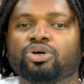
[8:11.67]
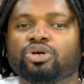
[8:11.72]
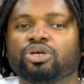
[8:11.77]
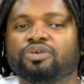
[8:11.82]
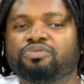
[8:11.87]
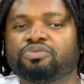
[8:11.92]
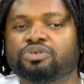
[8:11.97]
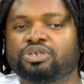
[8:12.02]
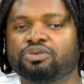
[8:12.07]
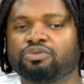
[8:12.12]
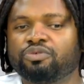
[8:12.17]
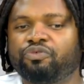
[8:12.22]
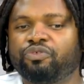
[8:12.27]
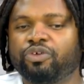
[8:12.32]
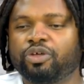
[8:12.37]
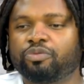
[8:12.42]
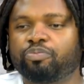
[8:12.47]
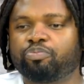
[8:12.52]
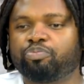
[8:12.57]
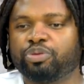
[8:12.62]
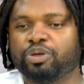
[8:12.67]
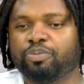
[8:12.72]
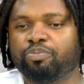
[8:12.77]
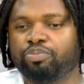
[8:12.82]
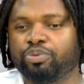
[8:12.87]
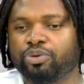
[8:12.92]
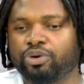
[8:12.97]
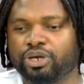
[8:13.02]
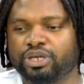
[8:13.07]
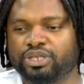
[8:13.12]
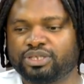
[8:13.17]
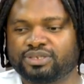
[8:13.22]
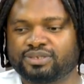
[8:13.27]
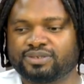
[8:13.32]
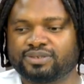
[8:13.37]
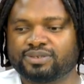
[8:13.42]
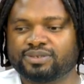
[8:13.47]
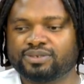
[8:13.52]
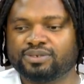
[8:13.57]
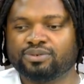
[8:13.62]
if you say we fit
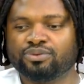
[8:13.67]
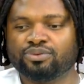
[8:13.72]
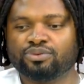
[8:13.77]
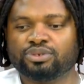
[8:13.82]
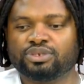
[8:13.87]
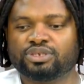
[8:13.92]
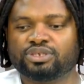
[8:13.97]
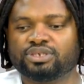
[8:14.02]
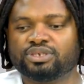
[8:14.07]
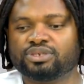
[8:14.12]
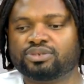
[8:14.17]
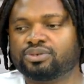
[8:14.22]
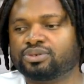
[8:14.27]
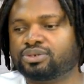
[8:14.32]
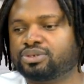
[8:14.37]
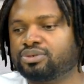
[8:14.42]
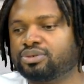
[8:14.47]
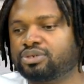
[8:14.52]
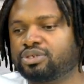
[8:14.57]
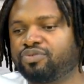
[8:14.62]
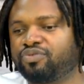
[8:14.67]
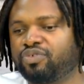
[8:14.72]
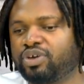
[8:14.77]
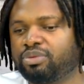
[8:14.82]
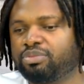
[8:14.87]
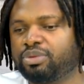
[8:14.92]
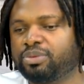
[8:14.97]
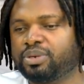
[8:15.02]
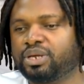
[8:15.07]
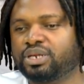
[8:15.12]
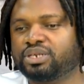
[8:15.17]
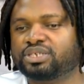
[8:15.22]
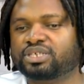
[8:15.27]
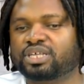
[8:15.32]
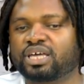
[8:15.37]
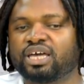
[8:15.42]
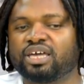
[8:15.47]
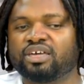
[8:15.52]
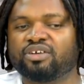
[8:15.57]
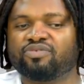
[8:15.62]
pinpoints, you know, this thing talks, okay, fine, maybe not this
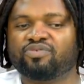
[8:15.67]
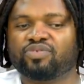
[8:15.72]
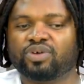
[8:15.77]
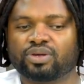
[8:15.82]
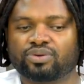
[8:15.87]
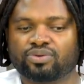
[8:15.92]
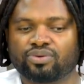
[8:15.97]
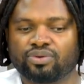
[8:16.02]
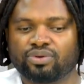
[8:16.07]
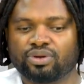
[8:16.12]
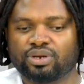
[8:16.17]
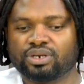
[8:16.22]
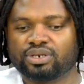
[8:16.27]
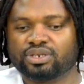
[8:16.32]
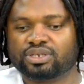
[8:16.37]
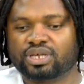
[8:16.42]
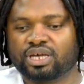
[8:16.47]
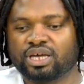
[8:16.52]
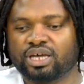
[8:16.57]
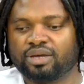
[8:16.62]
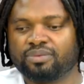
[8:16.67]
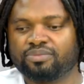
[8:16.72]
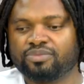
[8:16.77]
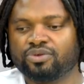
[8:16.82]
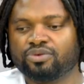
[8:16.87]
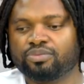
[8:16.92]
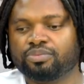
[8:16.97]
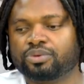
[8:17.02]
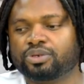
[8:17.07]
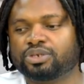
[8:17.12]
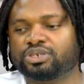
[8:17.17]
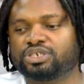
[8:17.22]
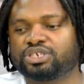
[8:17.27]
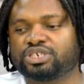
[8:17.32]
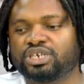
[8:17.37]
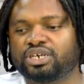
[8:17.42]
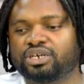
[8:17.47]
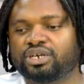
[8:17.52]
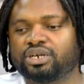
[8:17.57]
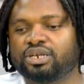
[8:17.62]
kind of infection and this kind, you know, because
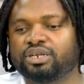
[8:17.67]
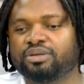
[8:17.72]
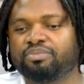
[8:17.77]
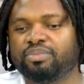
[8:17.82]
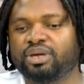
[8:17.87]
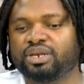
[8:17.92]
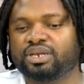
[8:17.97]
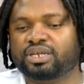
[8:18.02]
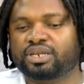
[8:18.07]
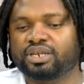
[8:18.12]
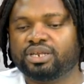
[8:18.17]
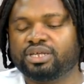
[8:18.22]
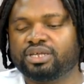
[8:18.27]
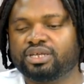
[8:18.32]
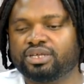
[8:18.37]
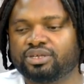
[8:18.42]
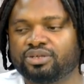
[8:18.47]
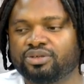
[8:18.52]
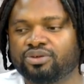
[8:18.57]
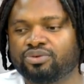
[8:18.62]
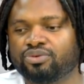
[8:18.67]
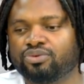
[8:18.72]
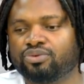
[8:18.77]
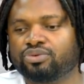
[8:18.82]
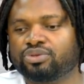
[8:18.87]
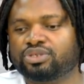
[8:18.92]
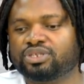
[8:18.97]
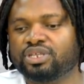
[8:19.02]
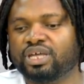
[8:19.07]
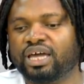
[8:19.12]
generally medically, you know,